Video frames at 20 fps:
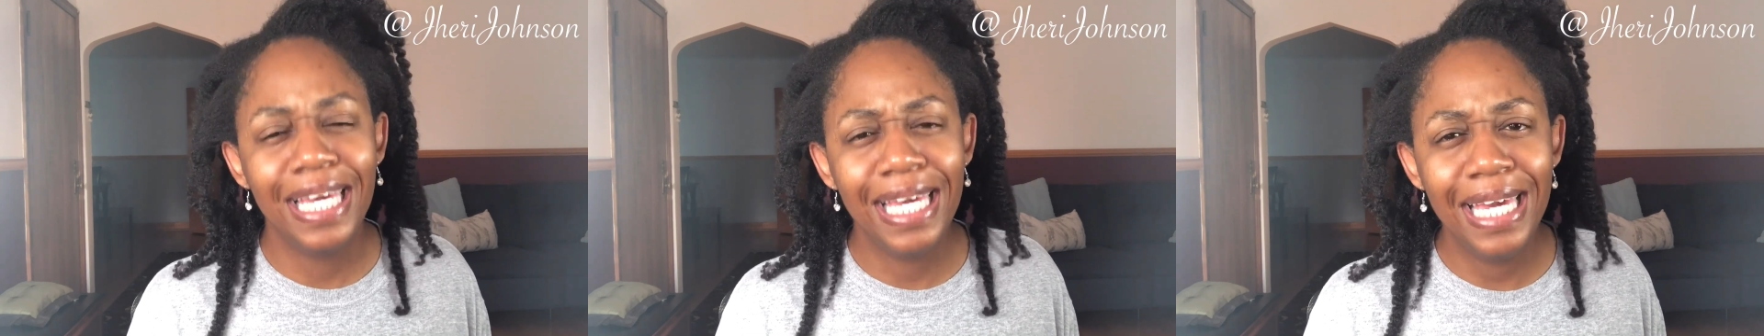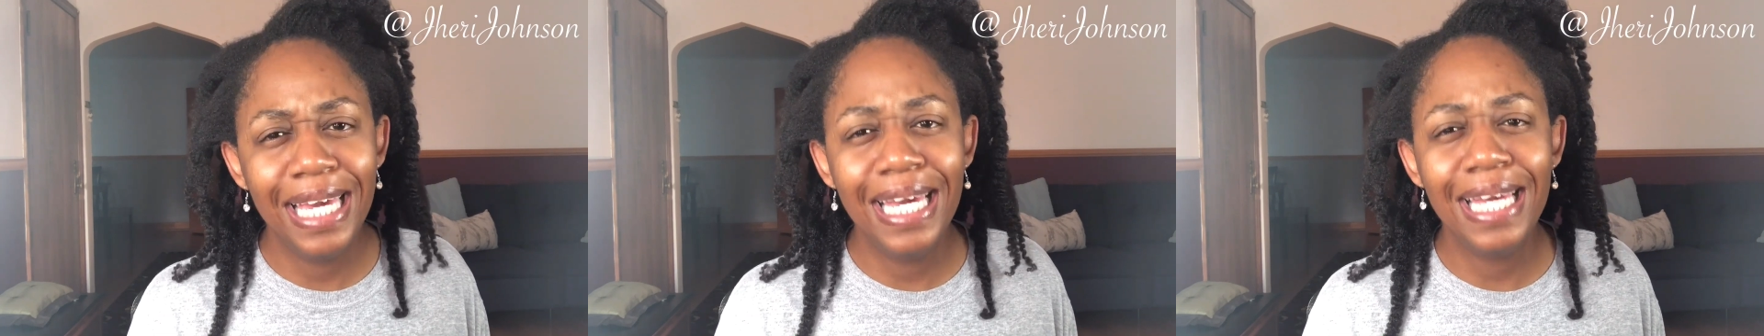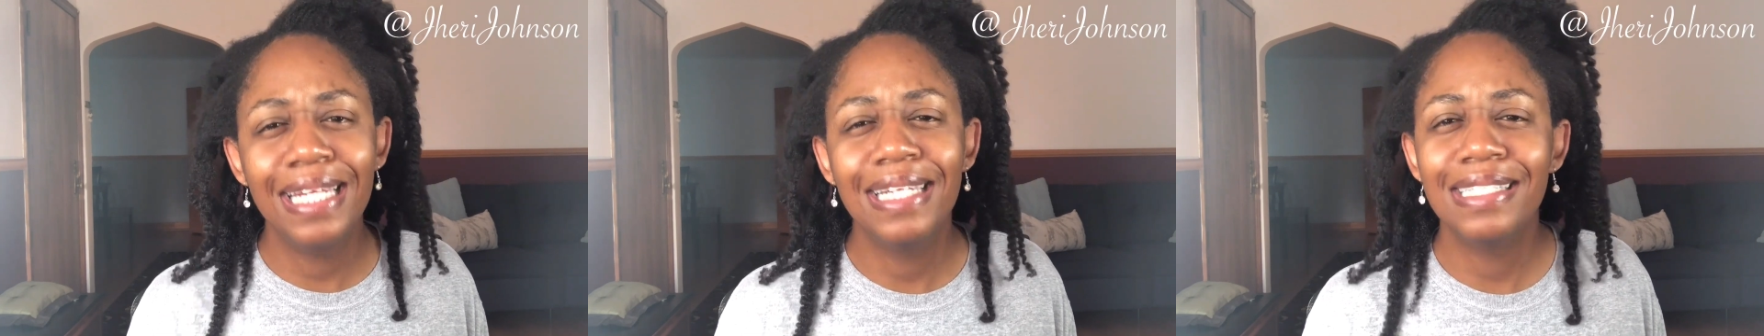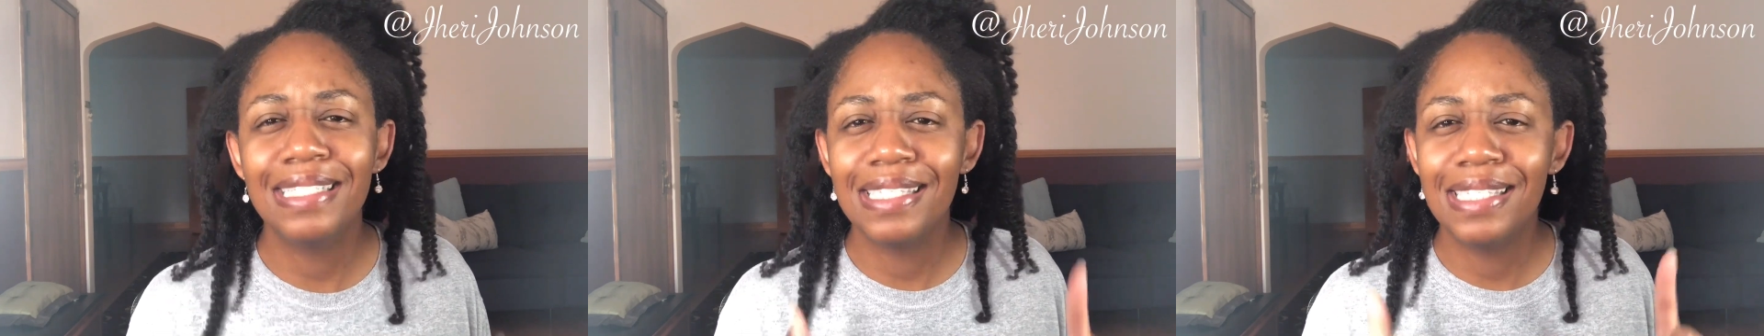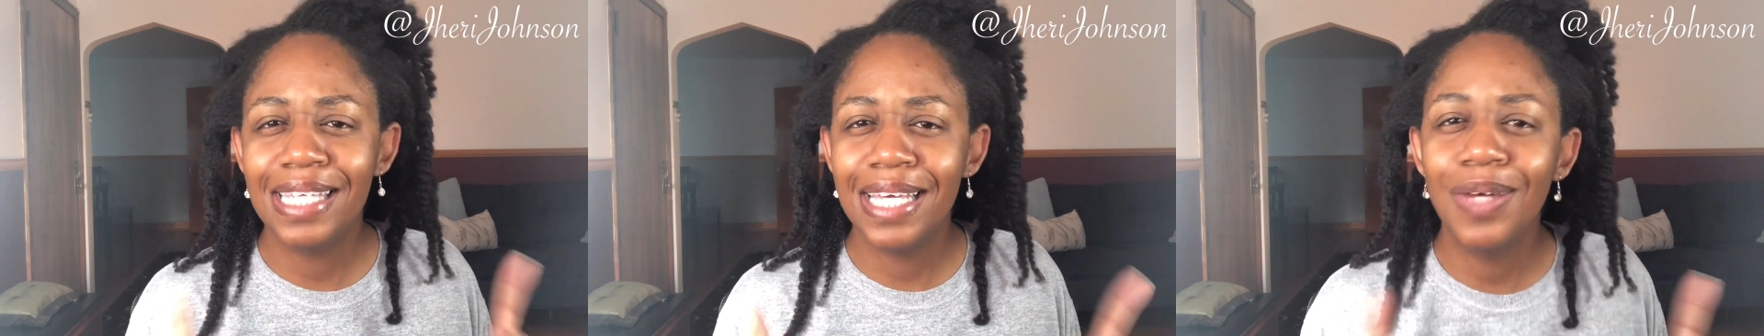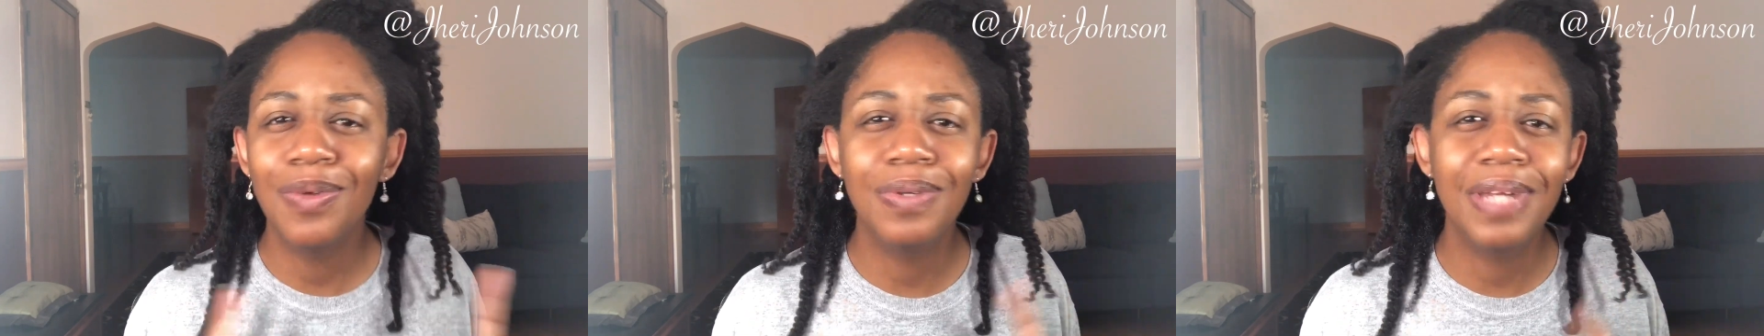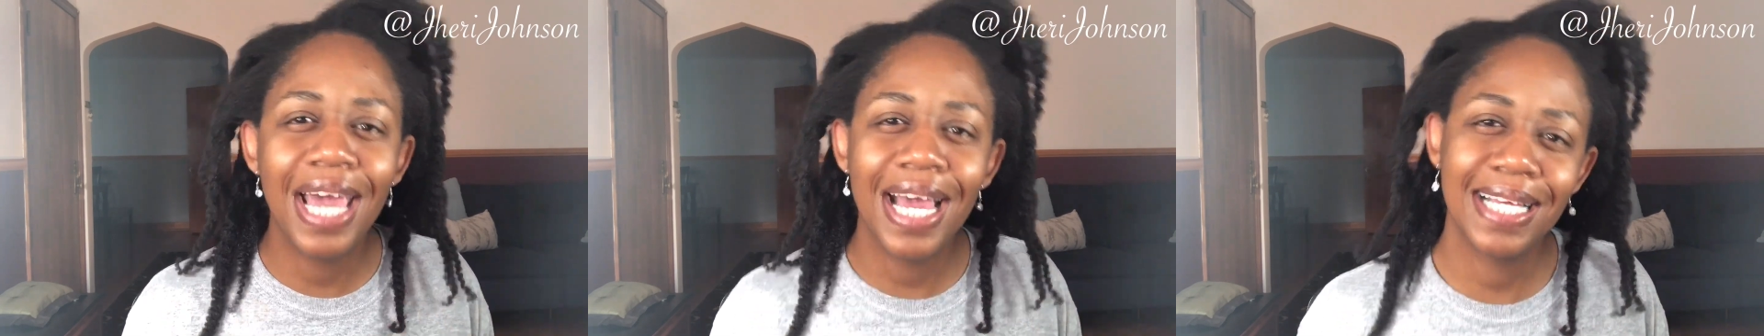And
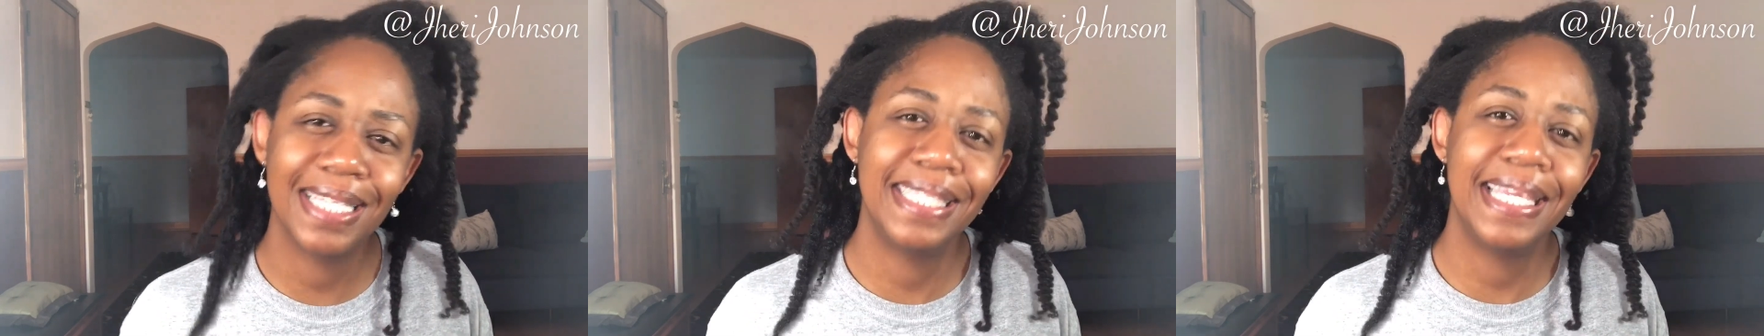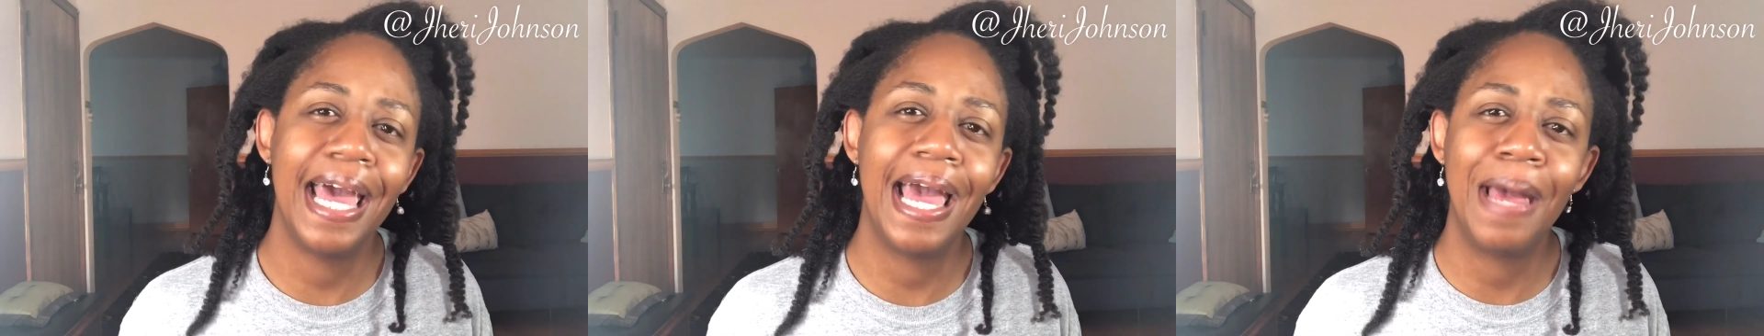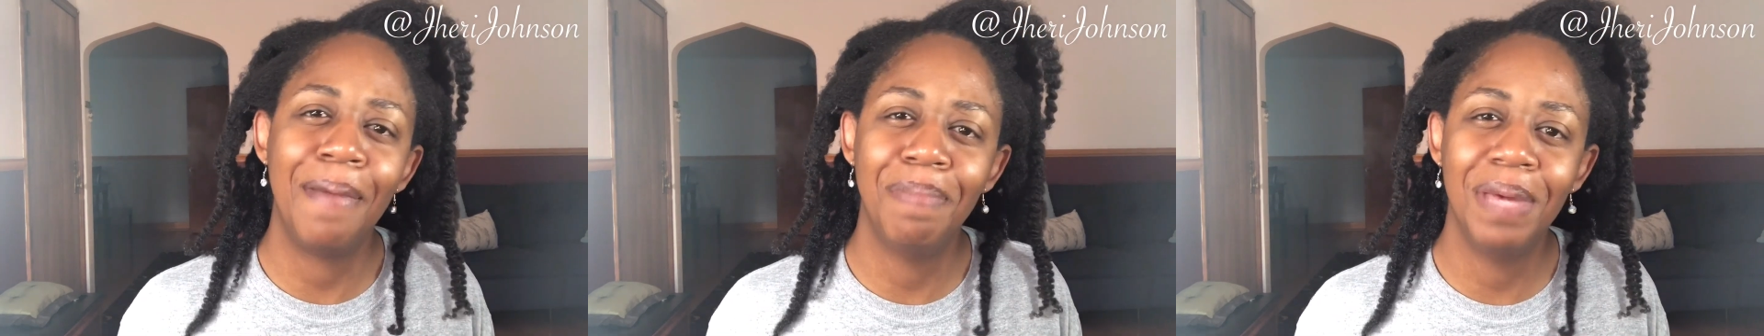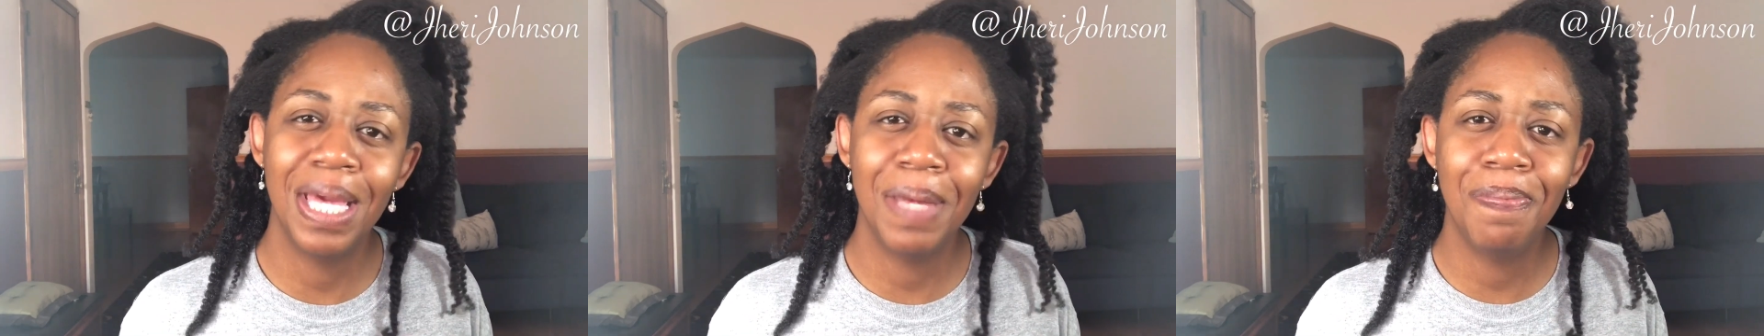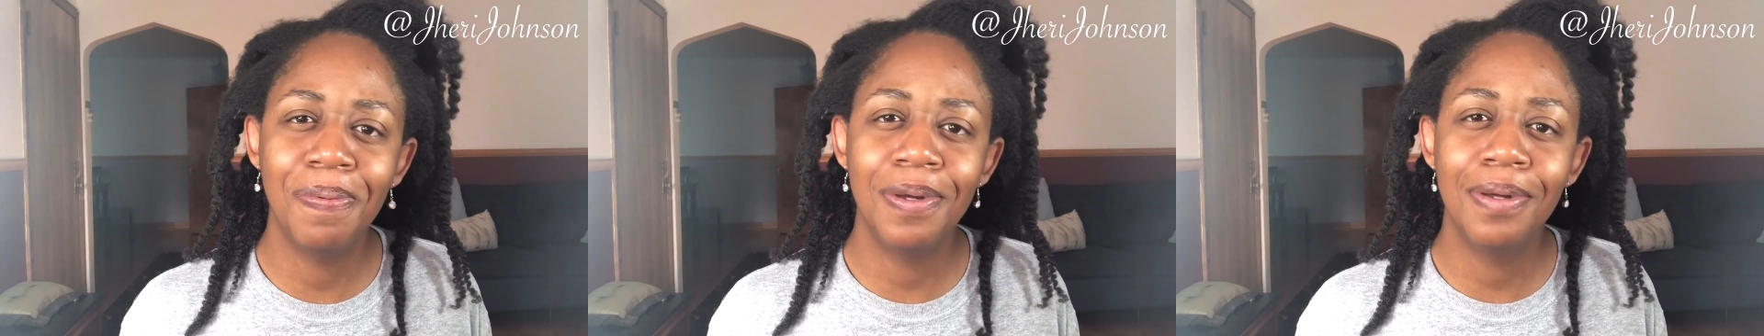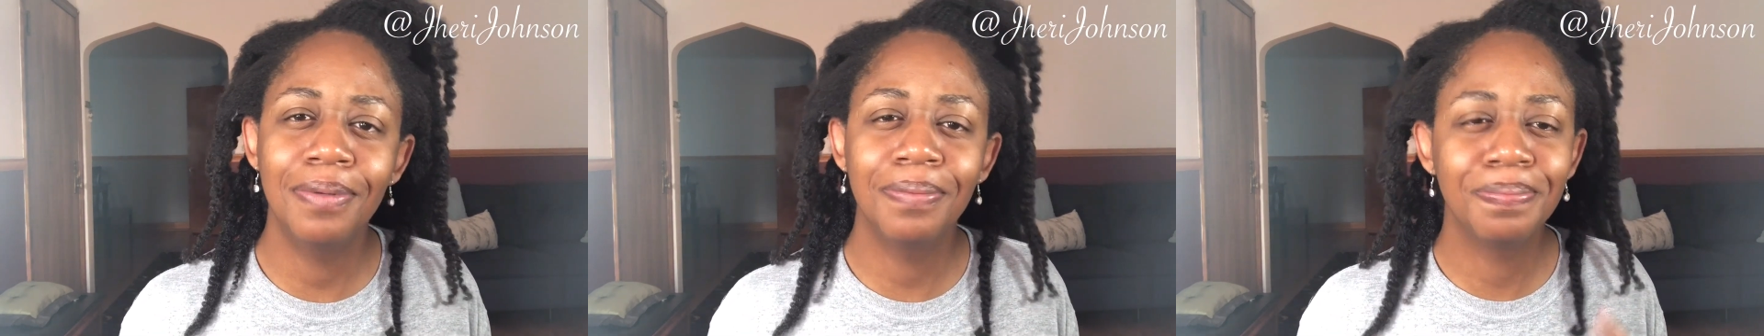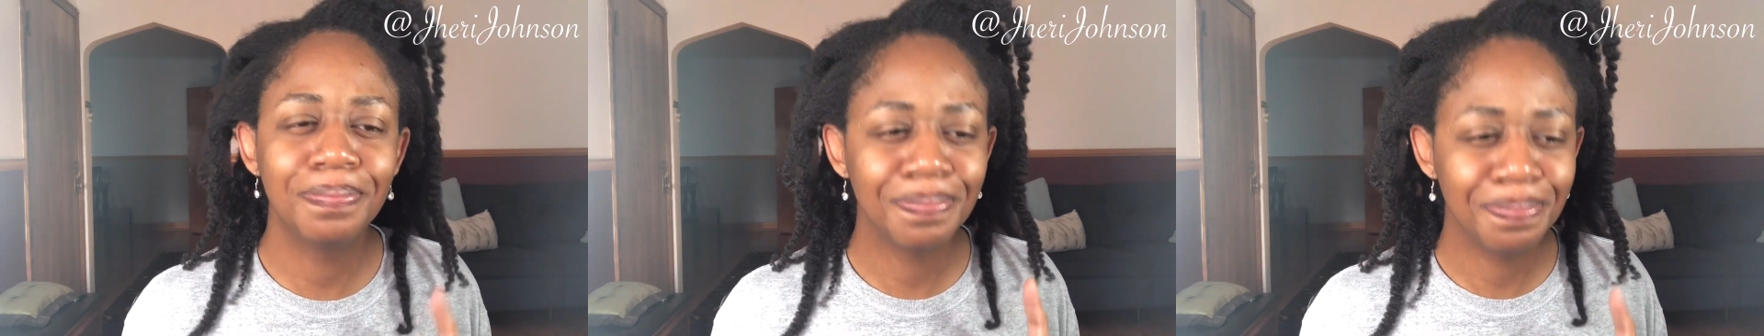till next time,
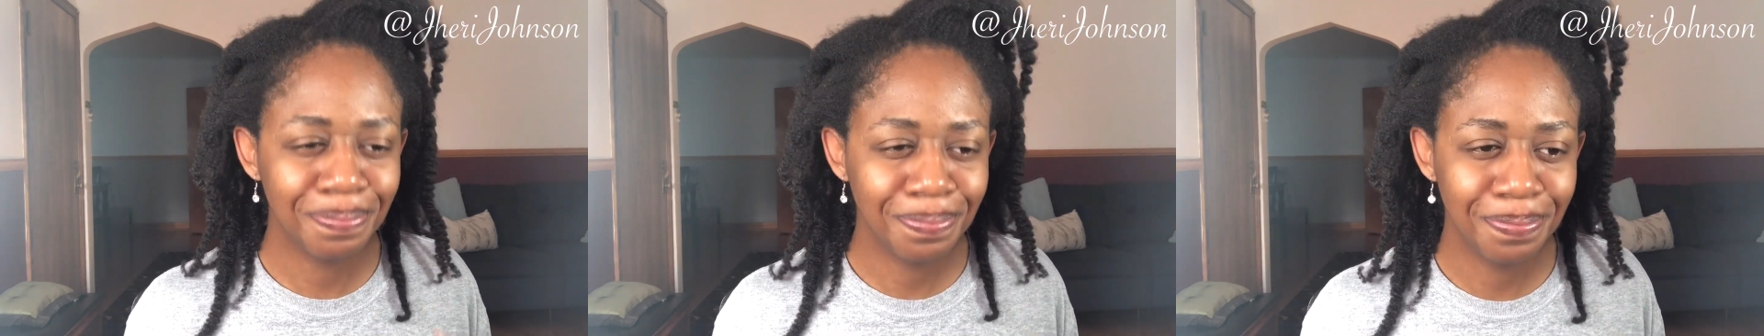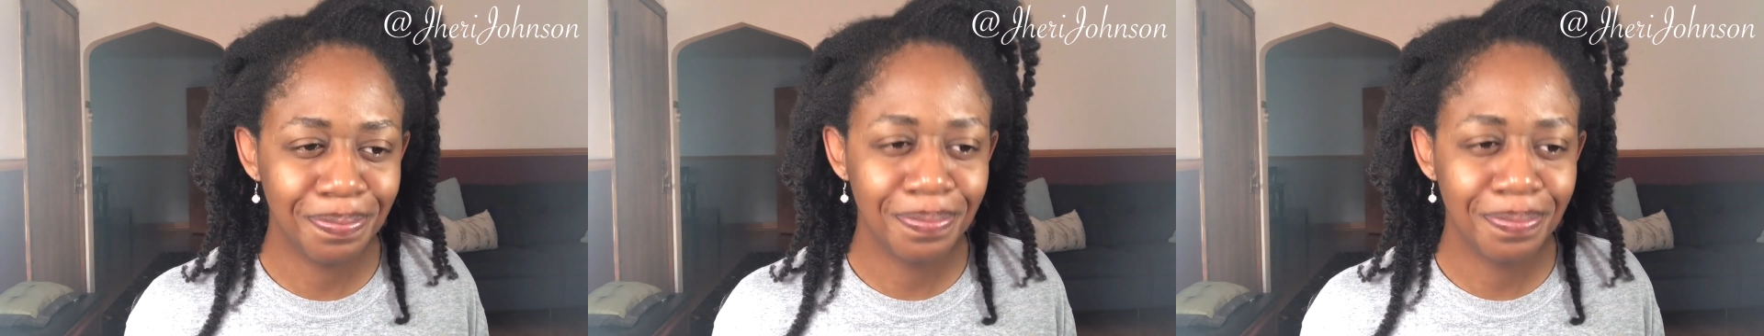people,